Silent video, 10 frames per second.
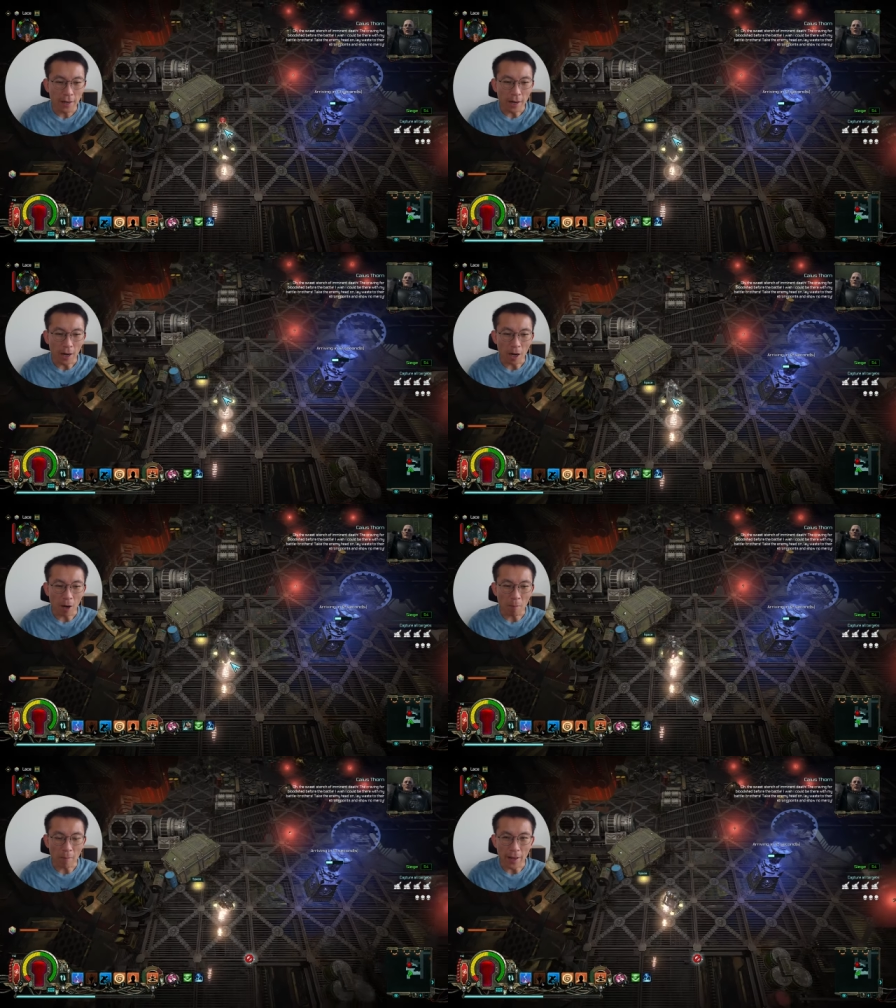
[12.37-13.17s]

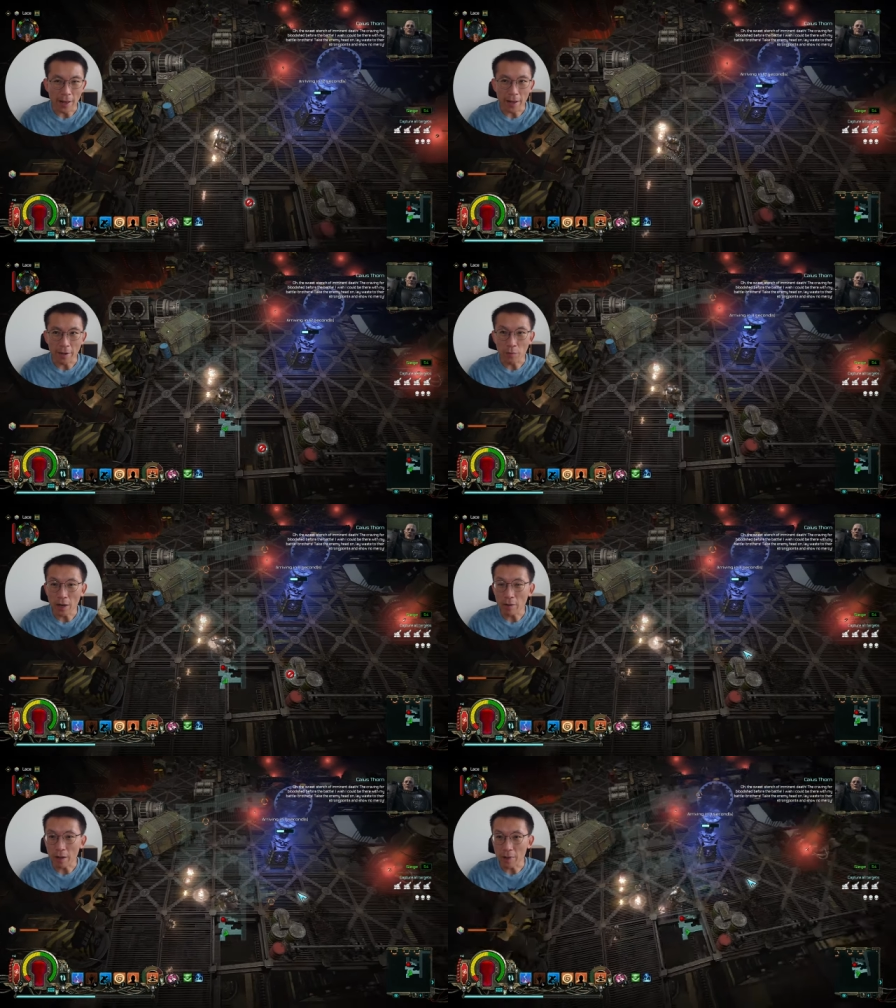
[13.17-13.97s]
Um, and
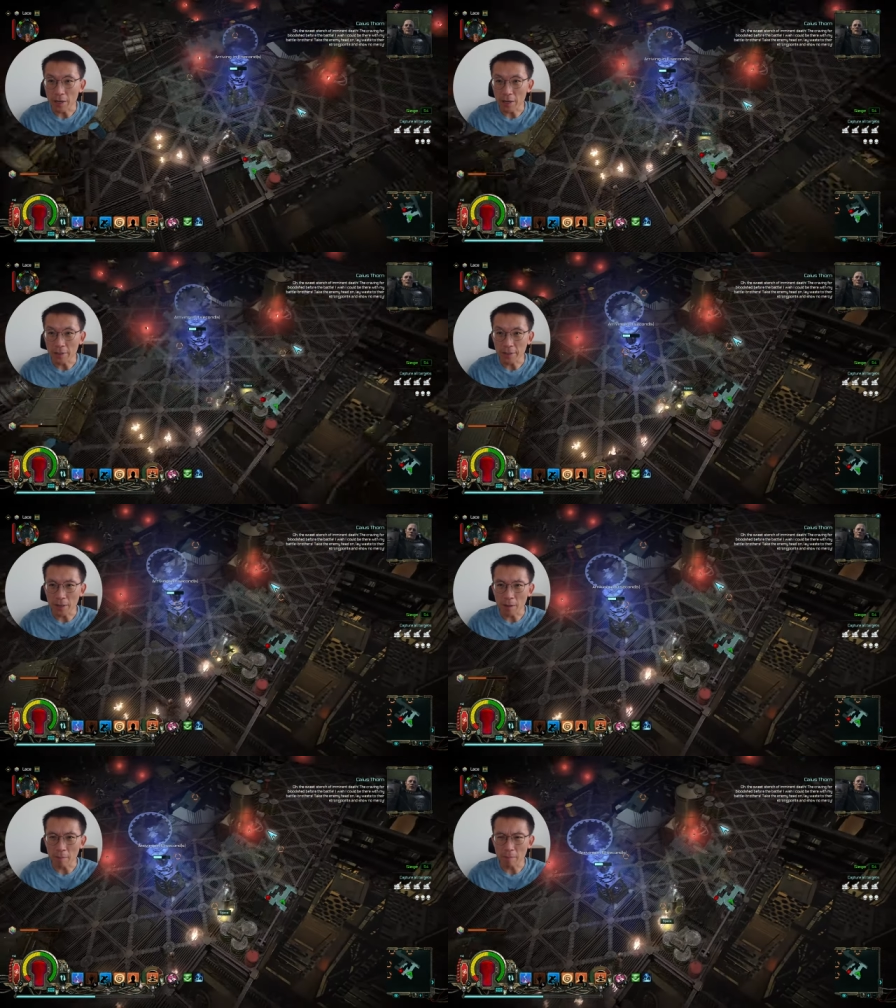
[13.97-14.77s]
well, I mean,
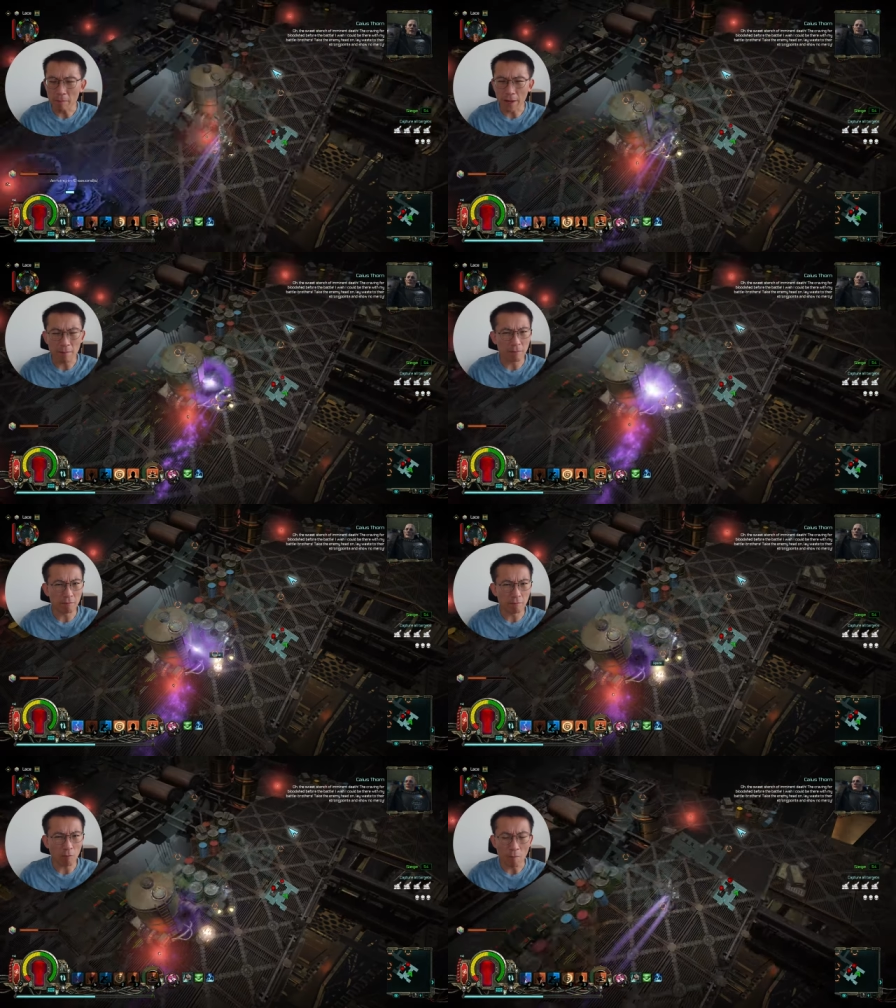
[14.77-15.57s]
um, like
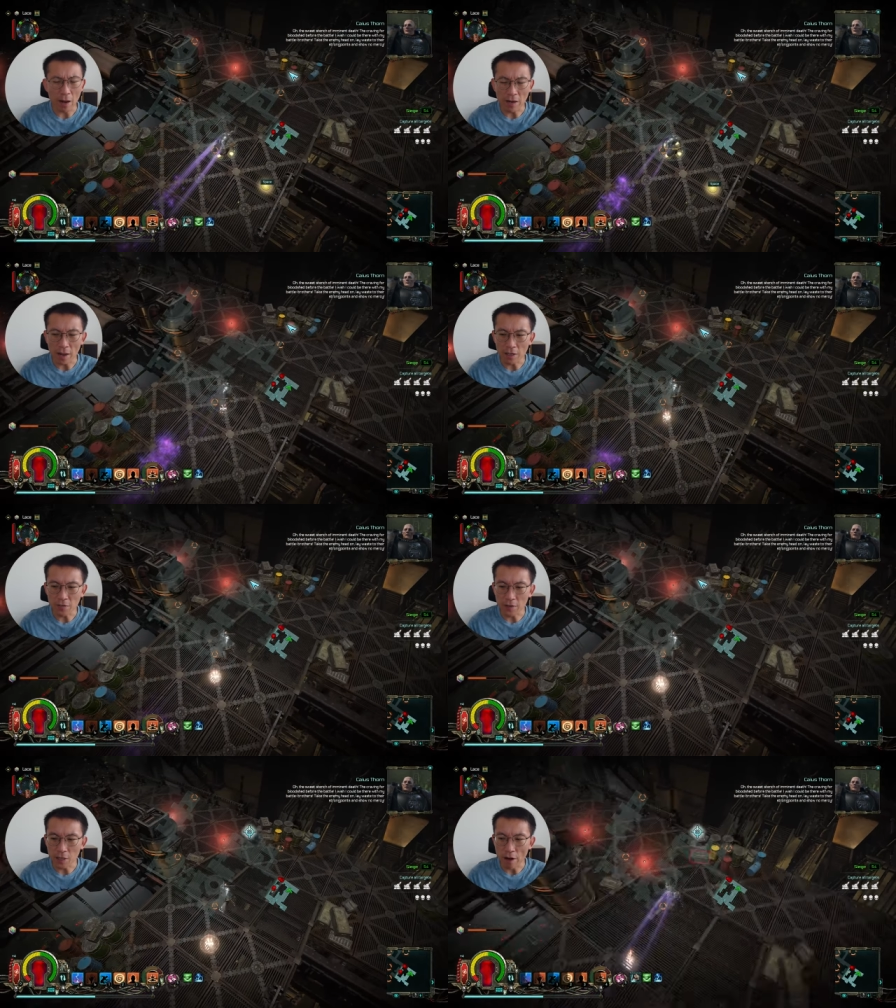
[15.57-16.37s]
what my
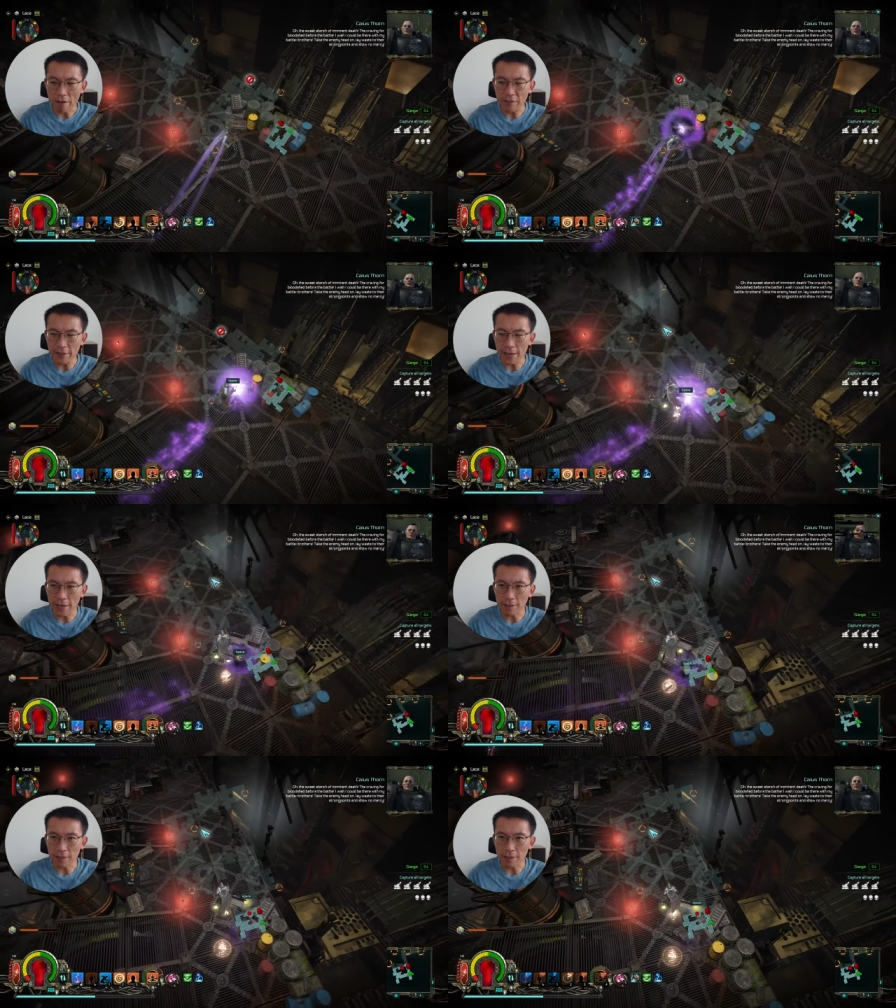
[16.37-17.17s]
last video I've
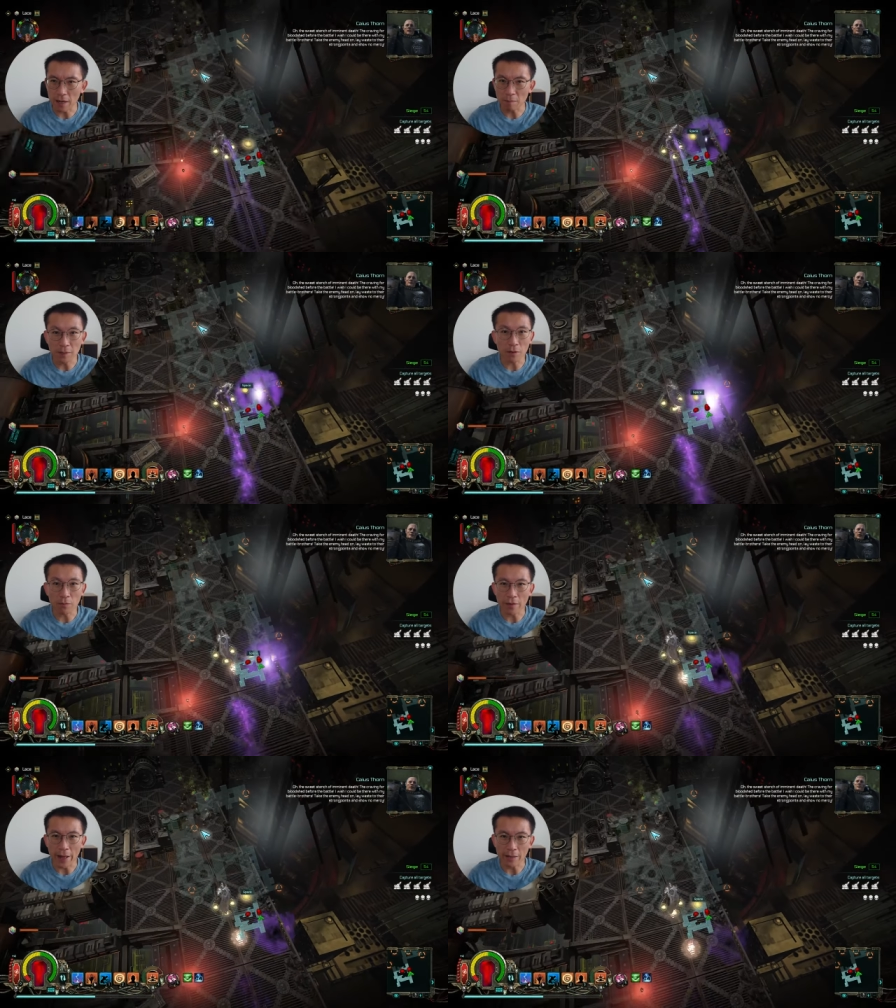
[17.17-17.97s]
said, I'm done
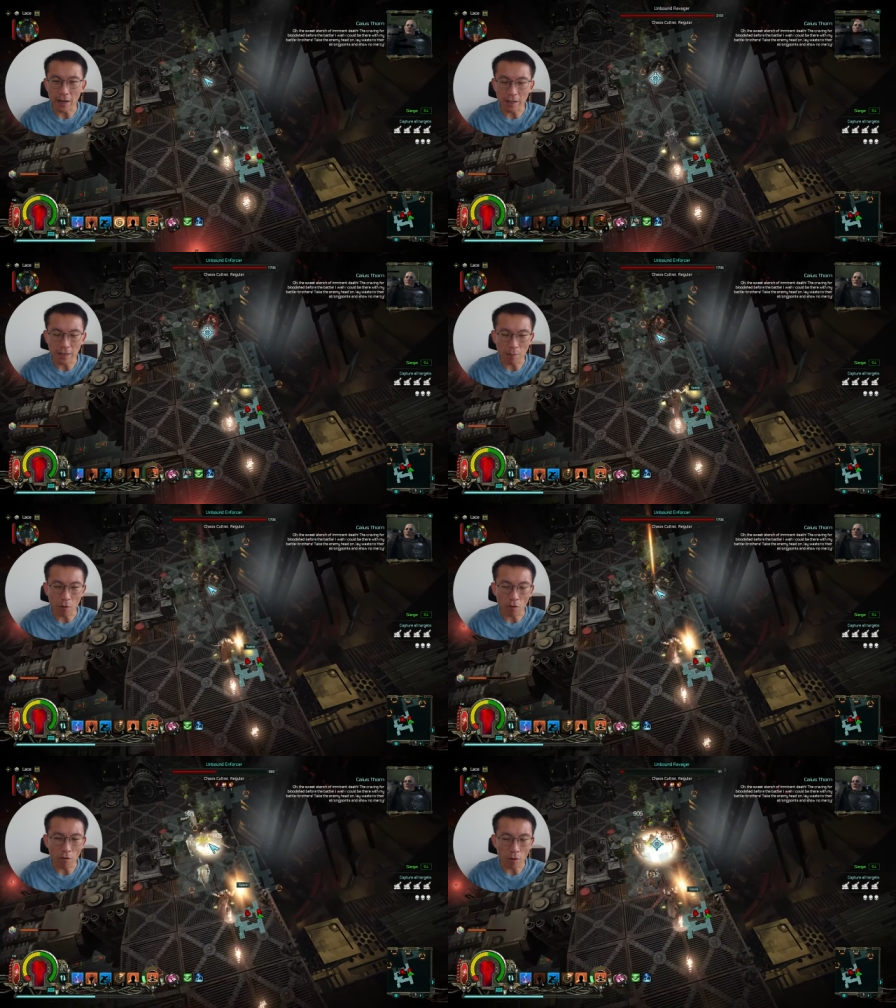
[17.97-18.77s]
with that
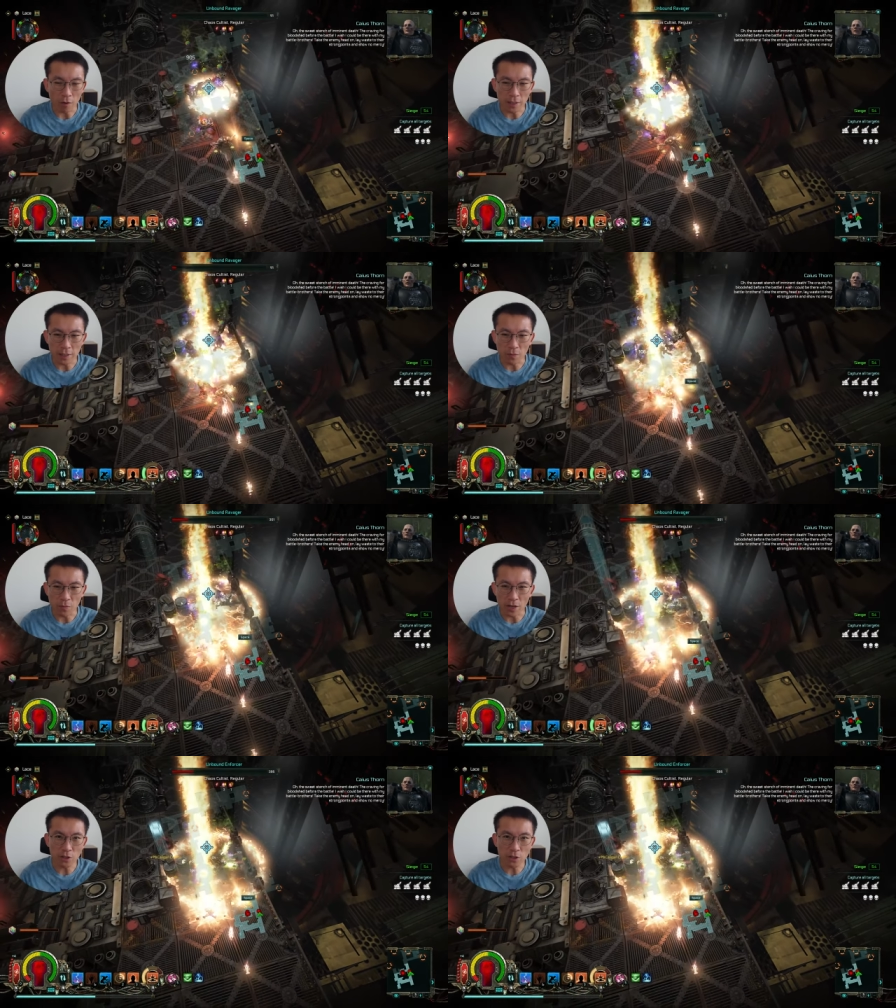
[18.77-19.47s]
Diablo 4 Season 1.